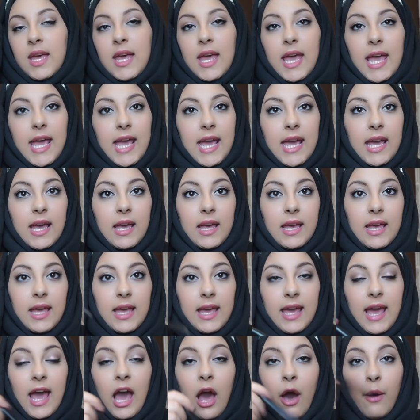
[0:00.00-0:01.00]
It
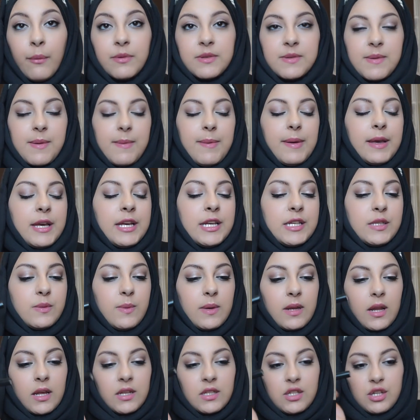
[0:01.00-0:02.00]
helps me because
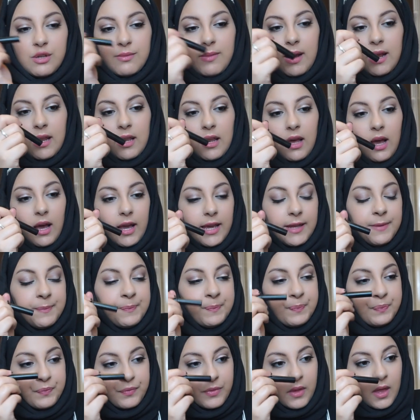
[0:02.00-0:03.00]
when I do my line,
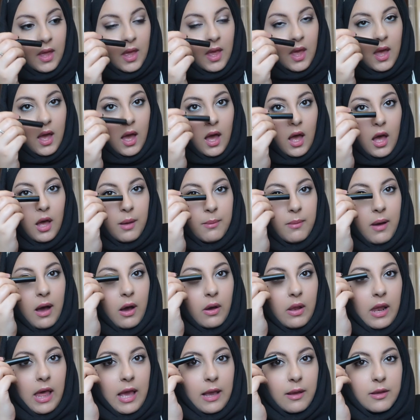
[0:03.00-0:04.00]

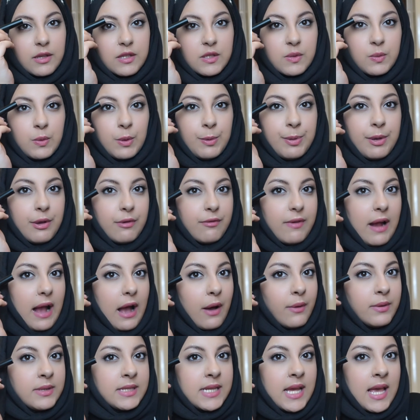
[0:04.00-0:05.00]
I'll like swoop it
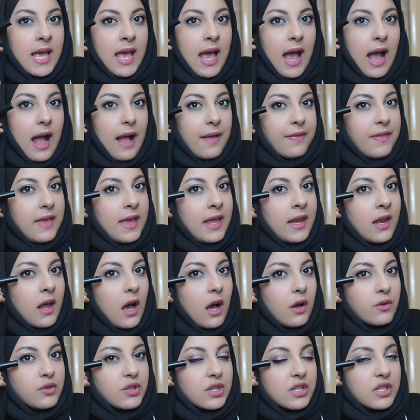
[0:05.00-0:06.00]
round and then
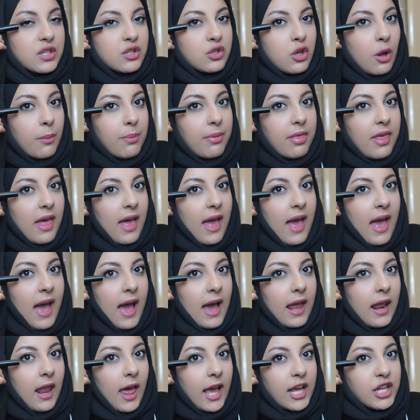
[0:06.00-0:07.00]
I'll just stop there
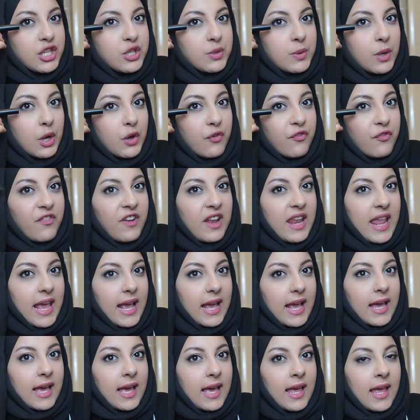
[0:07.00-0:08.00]
and like do a
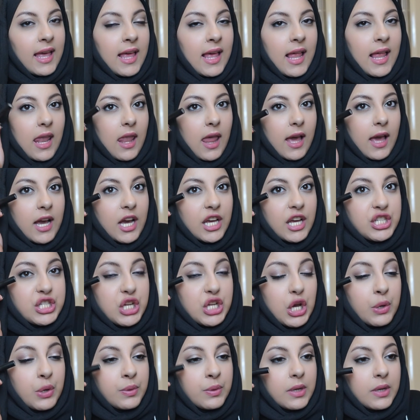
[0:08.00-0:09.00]
flick. Like, I
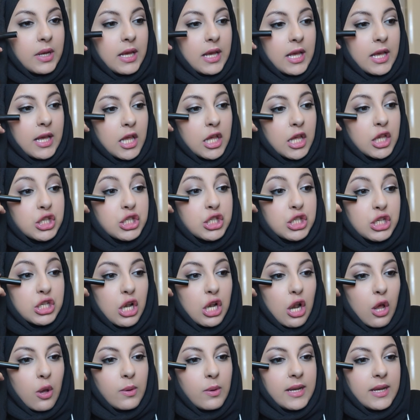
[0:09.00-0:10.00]
don't
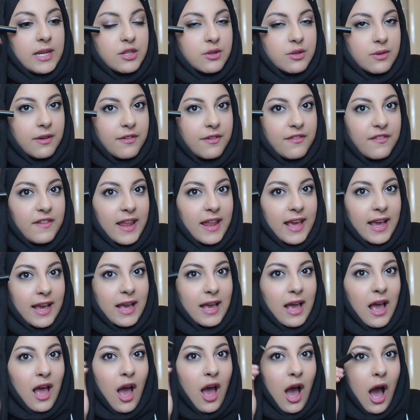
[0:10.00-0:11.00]
slowly do a
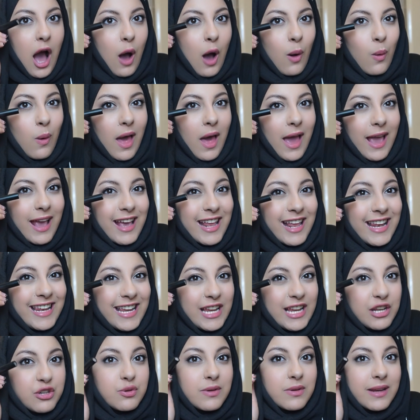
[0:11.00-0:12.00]
flick. I'll like
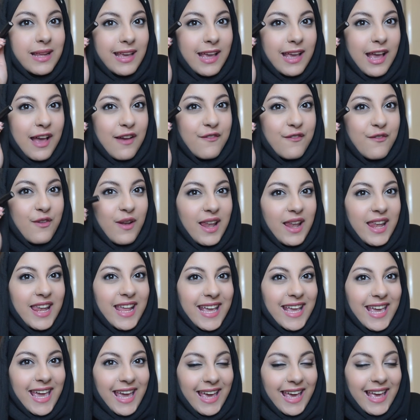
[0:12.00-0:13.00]
literally
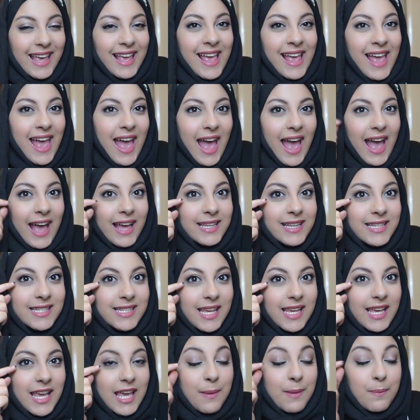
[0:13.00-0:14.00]
flick it, and
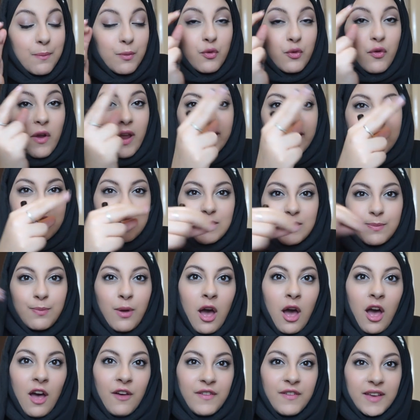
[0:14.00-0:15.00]
it creates this
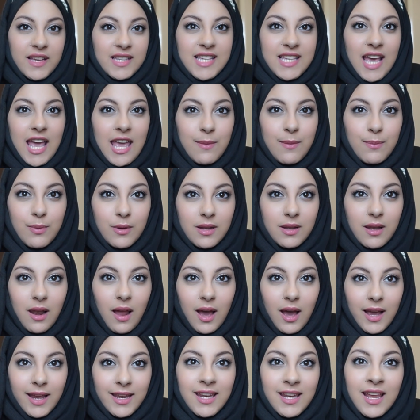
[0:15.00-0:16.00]
perfect tapered
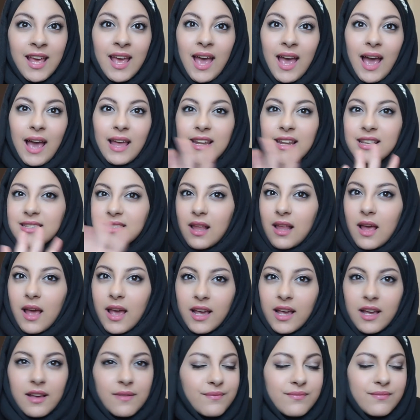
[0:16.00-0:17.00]
line, and it's
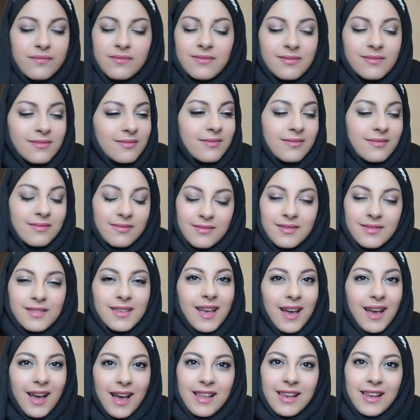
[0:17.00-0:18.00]
like,
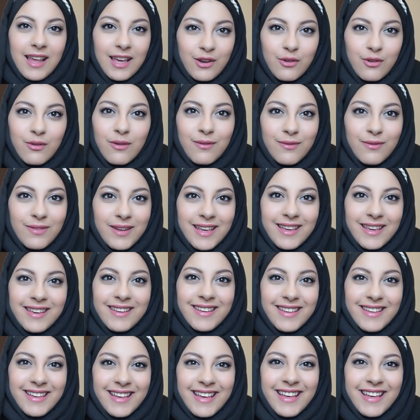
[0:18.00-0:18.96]
not on fleek.